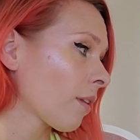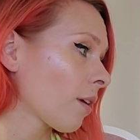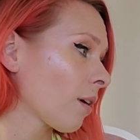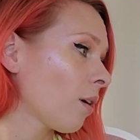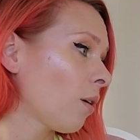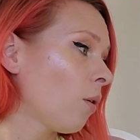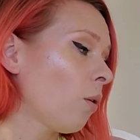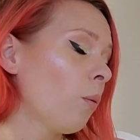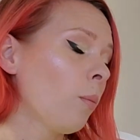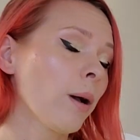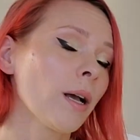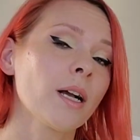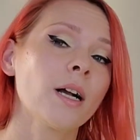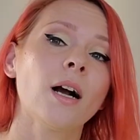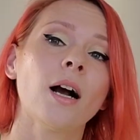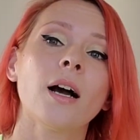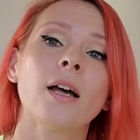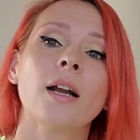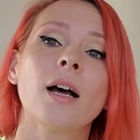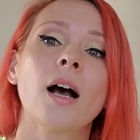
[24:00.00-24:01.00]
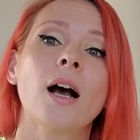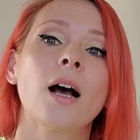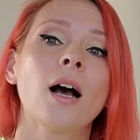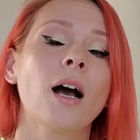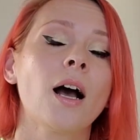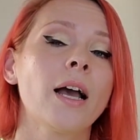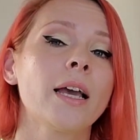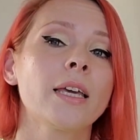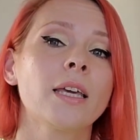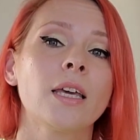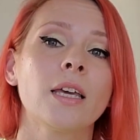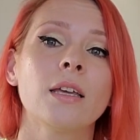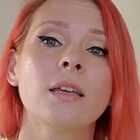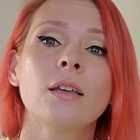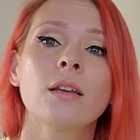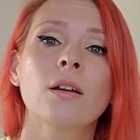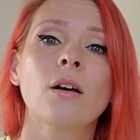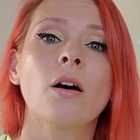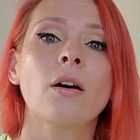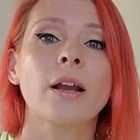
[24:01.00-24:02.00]
Oh my God. I kid
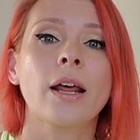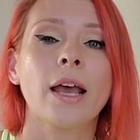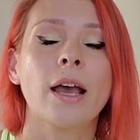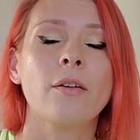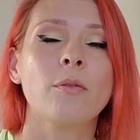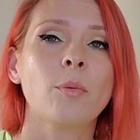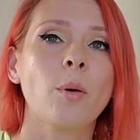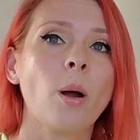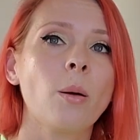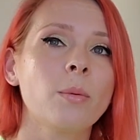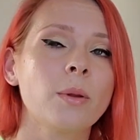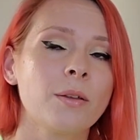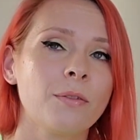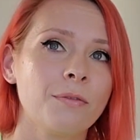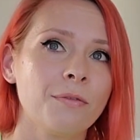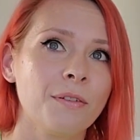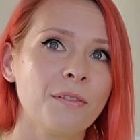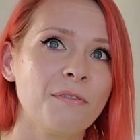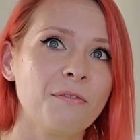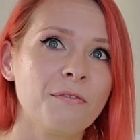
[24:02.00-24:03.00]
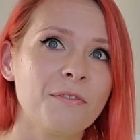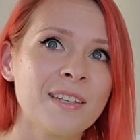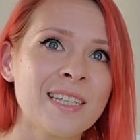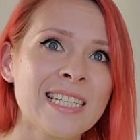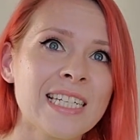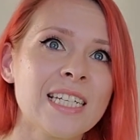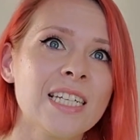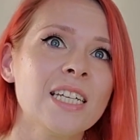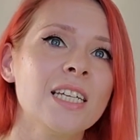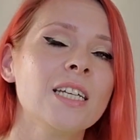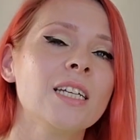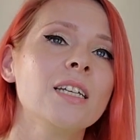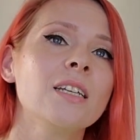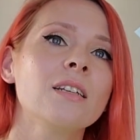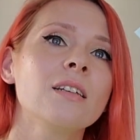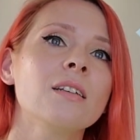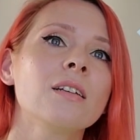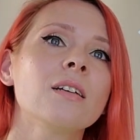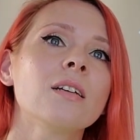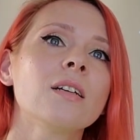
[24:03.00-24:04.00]
you not, I have probably 15